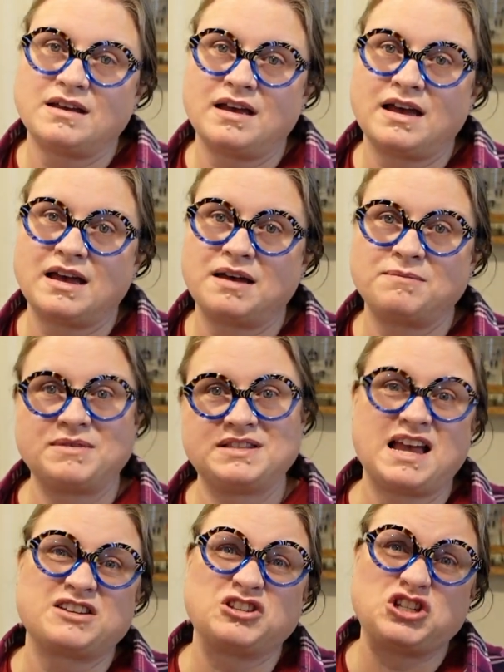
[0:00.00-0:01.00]
It's
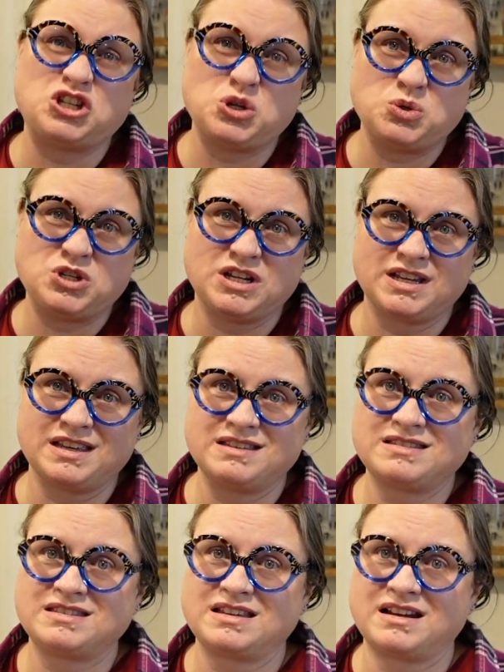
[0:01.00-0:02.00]
actually 2
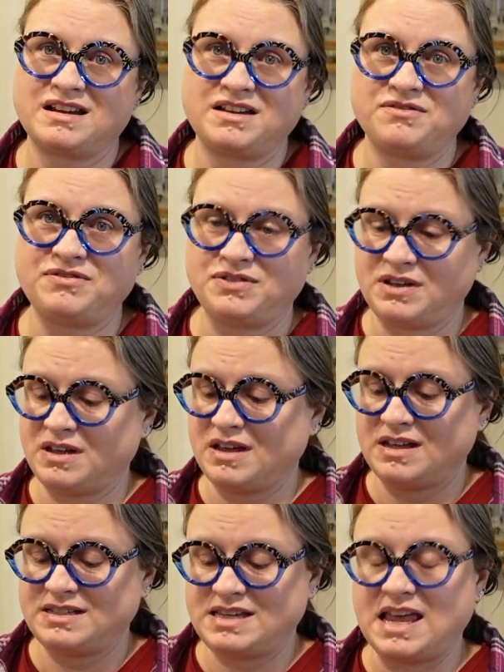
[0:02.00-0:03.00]
chickens that I've
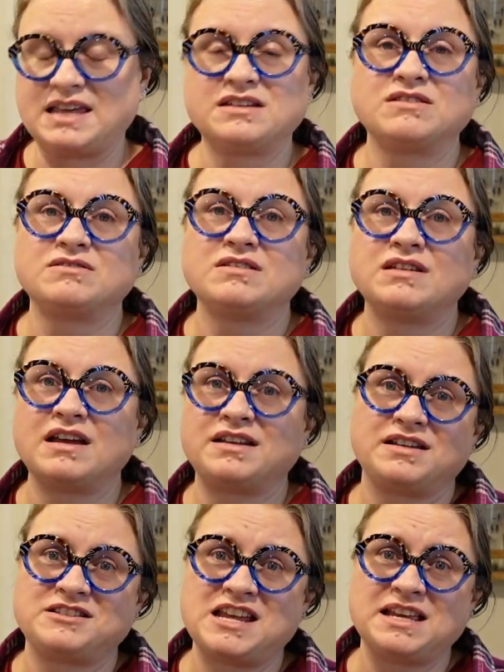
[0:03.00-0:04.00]
taken
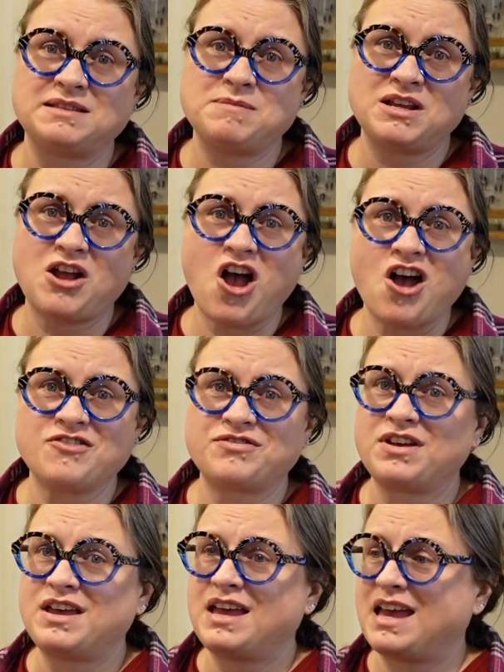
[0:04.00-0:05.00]
the meat
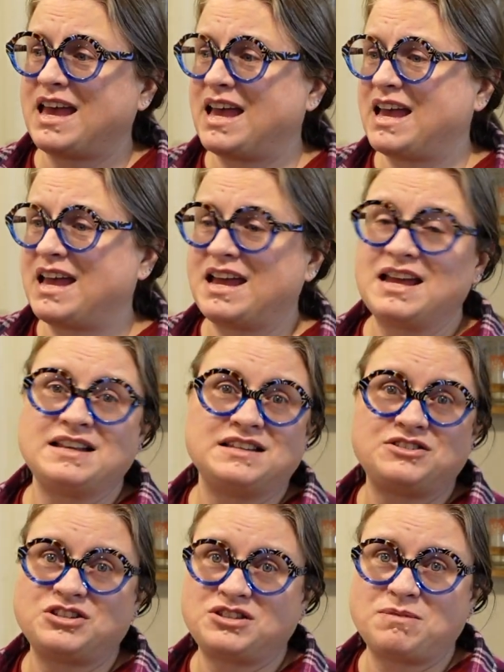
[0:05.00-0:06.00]
off, and
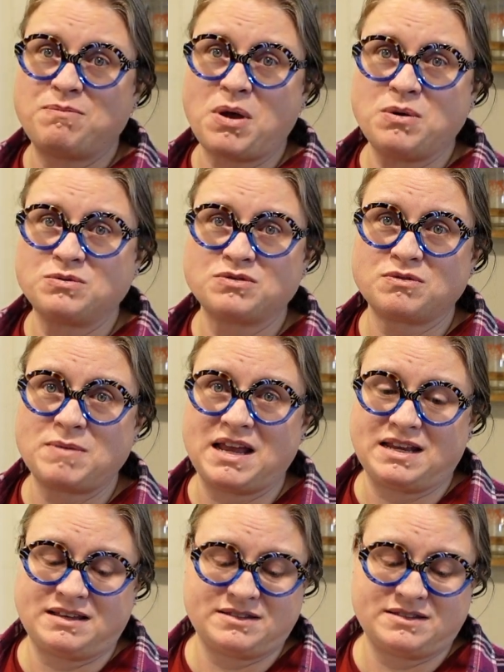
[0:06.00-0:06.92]
it's just the bones remaining.